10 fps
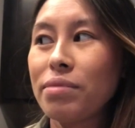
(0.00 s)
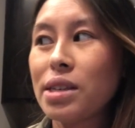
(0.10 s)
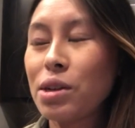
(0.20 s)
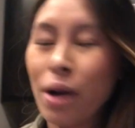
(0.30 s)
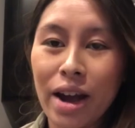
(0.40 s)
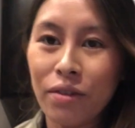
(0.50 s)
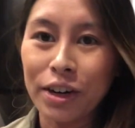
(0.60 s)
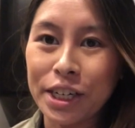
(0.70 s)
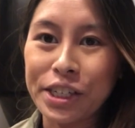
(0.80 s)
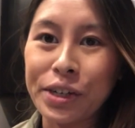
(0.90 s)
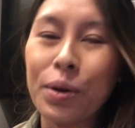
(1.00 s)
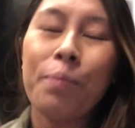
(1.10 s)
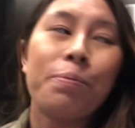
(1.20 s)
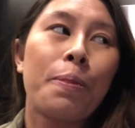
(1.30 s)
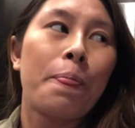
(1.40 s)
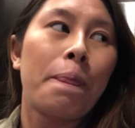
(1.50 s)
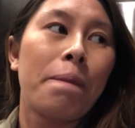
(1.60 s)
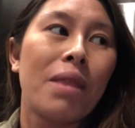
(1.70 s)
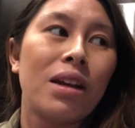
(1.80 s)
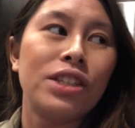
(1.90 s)
so kind of her to do.
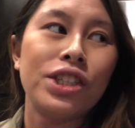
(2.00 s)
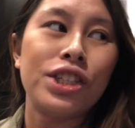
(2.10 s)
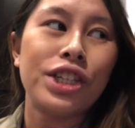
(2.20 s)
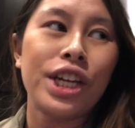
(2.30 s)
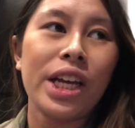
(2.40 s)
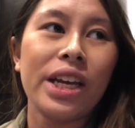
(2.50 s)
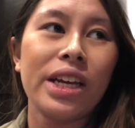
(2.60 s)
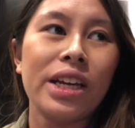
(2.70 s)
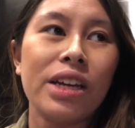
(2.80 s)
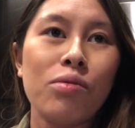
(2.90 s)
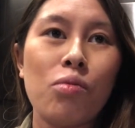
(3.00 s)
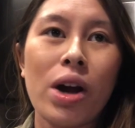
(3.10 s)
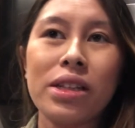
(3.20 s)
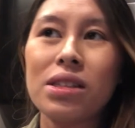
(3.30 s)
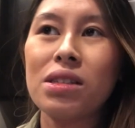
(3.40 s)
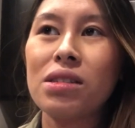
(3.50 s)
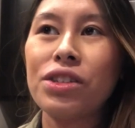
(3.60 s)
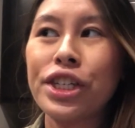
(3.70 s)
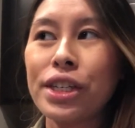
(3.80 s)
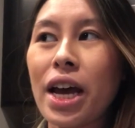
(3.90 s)
She's
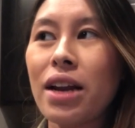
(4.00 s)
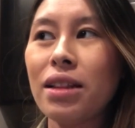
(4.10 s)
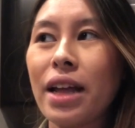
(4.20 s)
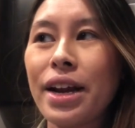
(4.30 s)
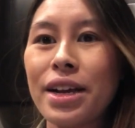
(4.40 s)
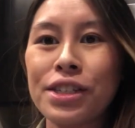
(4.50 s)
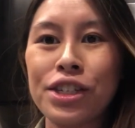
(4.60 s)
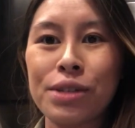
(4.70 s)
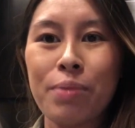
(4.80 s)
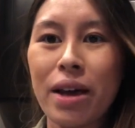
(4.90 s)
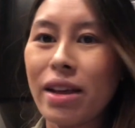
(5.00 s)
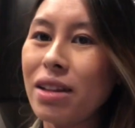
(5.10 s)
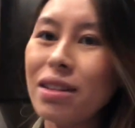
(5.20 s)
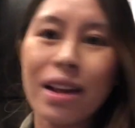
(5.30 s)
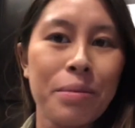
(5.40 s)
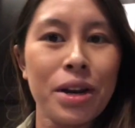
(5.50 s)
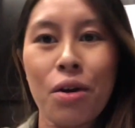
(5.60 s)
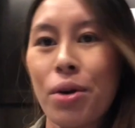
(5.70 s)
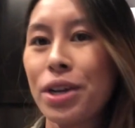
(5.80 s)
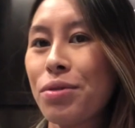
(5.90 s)
kind of letting us just pick, like, let me
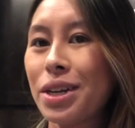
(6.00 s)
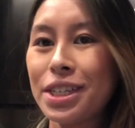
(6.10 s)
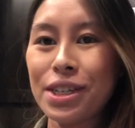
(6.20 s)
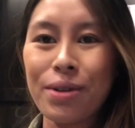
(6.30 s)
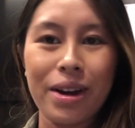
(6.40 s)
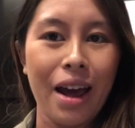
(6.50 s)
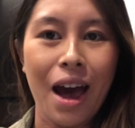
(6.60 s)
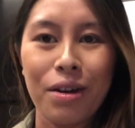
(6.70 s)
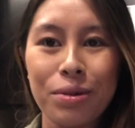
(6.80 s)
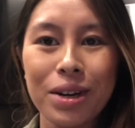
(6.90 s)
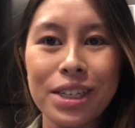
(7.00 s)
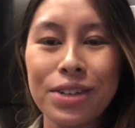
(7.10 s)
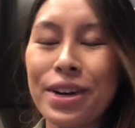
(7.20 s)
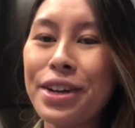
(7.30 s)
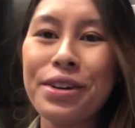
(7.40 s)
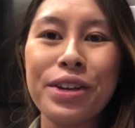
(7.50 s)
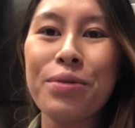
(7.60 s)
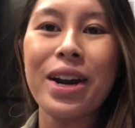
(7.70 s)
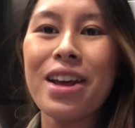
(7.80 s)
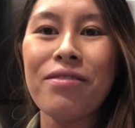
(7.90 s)
know when you want to do it and how you want to do it and who you
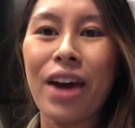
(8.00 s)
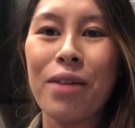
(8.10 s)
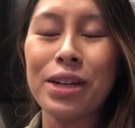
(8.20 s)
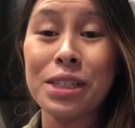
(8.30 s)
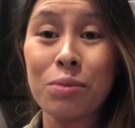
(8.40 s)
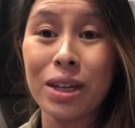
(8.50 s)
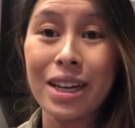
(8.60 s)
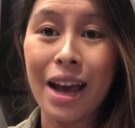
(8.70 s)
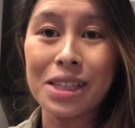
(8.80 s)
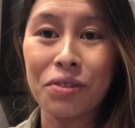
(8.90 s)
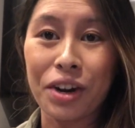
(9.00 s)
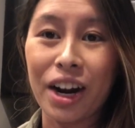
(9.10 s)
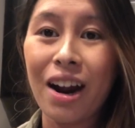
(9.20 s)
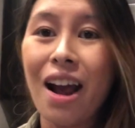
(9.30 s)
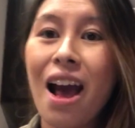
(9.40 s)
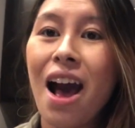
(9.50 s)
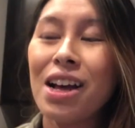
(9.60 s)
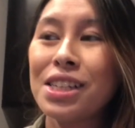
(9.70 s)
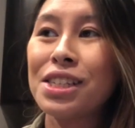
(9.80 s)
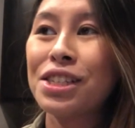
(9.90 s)
want to invite, which is really nice of her.
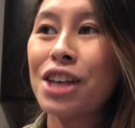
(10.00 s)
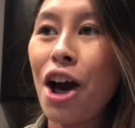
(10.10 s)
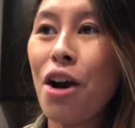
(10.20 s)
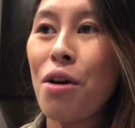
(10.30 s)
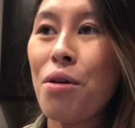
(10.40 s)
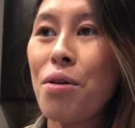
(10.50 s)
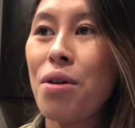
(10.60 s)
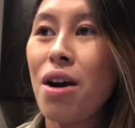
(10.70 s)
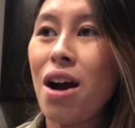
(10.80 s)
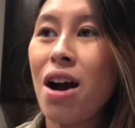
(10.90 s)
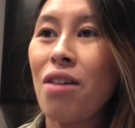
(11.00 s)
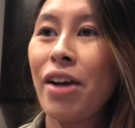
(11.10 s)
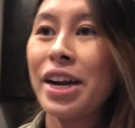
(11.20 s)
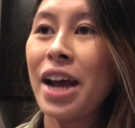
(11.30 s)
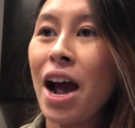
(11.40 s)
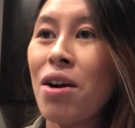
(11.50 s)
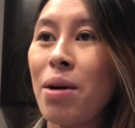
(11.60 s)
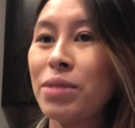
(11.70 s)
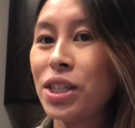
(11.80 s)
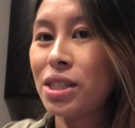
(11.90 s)
So right now
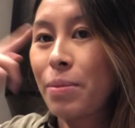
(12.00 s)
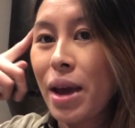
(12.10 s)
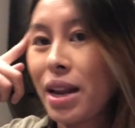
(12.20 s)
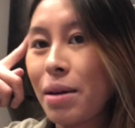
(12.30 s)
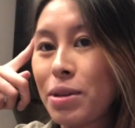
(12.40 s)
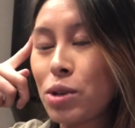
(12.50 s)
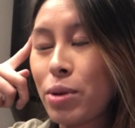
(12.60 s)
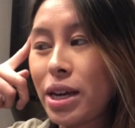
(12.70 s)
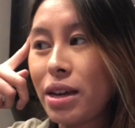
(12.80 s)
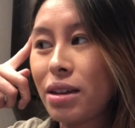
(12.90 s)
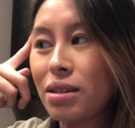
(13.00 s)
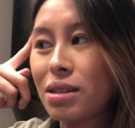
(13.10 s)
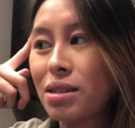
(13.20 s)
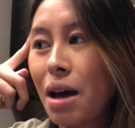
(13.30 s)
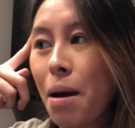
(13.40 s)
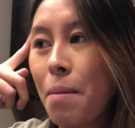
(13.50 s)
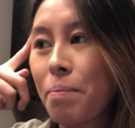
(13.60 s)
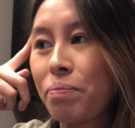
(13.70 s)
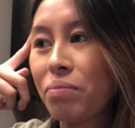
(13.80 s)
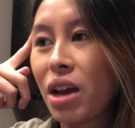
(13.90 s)
I'm just debating between
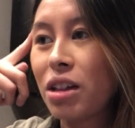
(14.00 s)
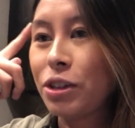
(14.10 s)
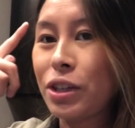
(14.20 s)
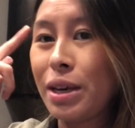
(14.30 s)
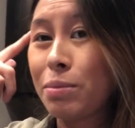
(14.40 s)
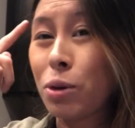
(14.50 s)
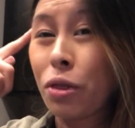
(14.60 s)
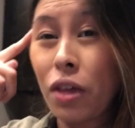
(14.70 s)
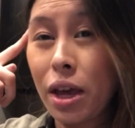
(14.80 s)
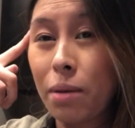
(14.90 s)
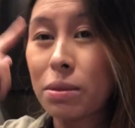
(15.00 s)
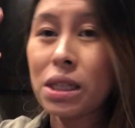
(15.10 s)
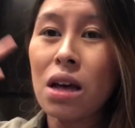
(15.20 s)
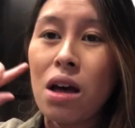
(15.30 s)
some color schemes or themes